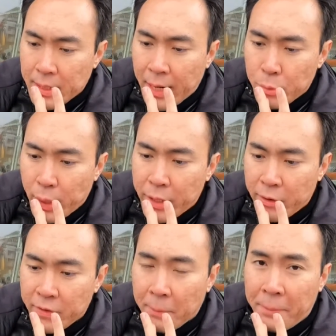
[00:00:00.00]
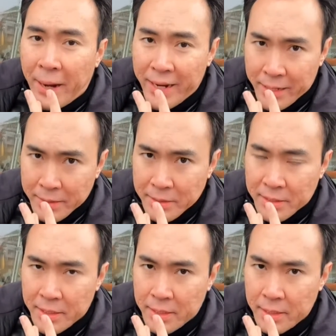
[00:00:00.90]
get rid of the
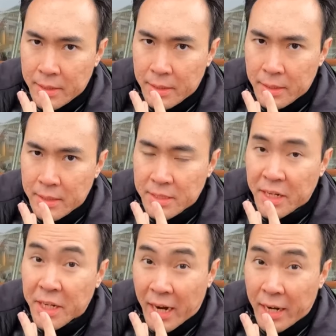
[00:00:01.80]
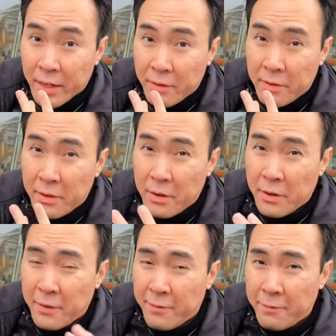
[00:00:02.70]
buy-ins they got
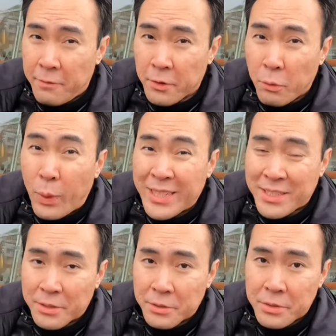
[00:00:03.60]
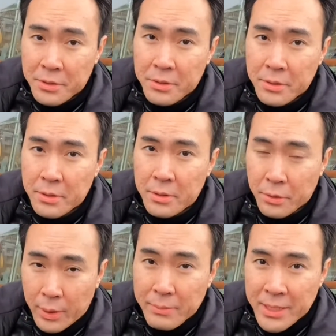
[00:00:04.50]
for the Westerns. You
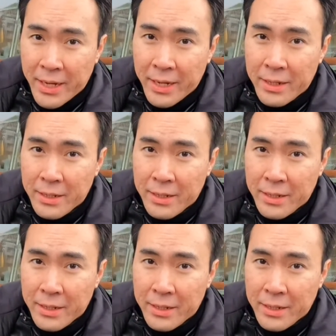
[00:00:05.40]
know what I'm saying?